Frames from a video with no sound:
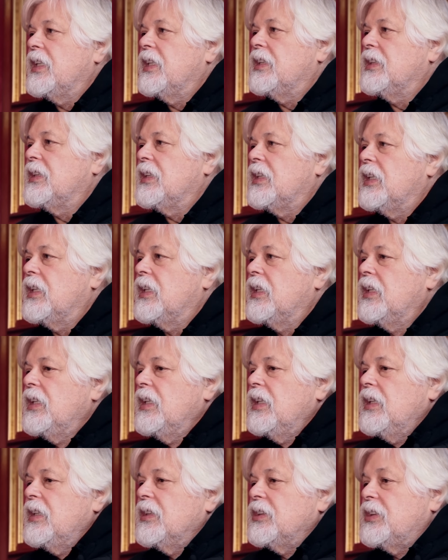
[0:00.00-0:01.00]
and
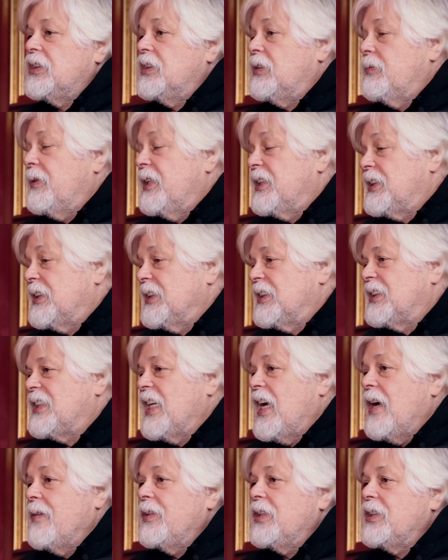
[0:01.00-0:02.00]
domestic
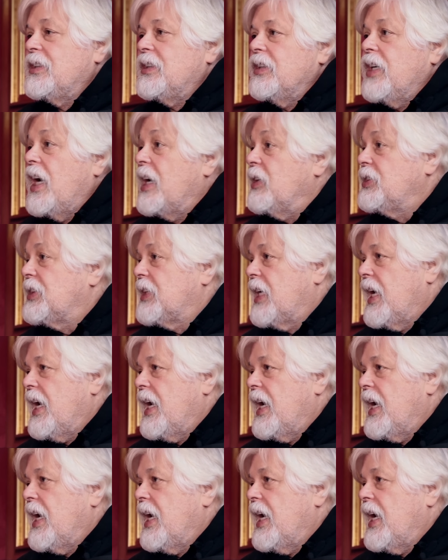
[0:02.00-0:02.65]
salmon, to house